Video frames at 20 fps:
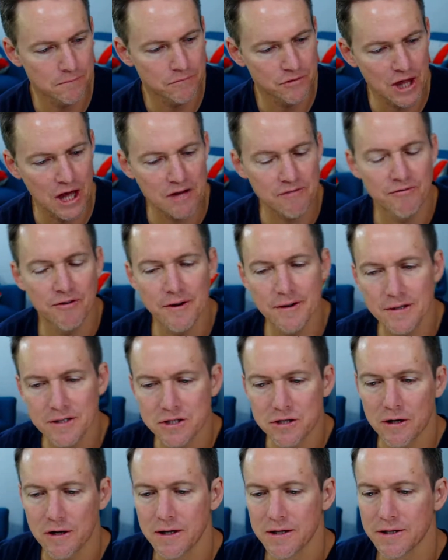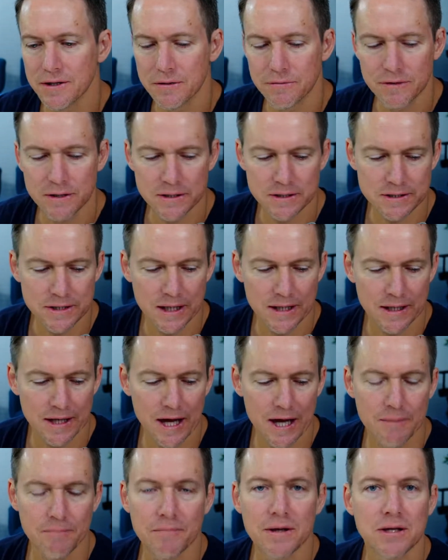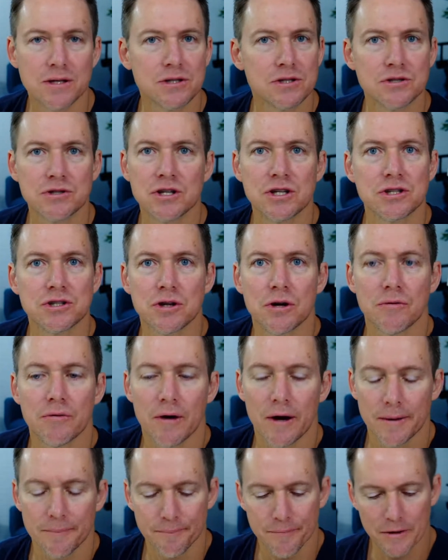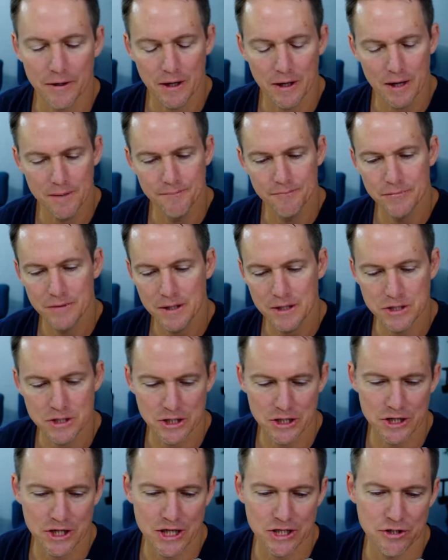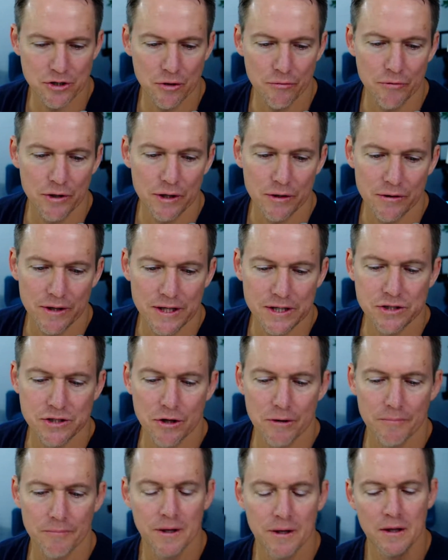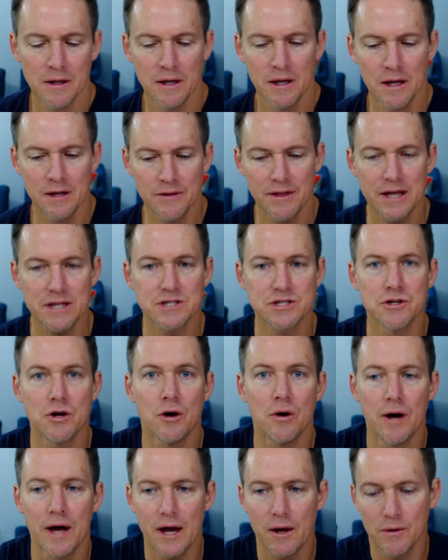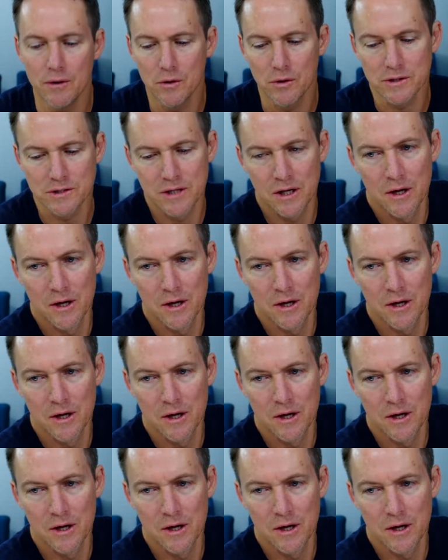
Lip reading: volatile in the real estate game is not right. Okay, that's not real. That's not how it looks.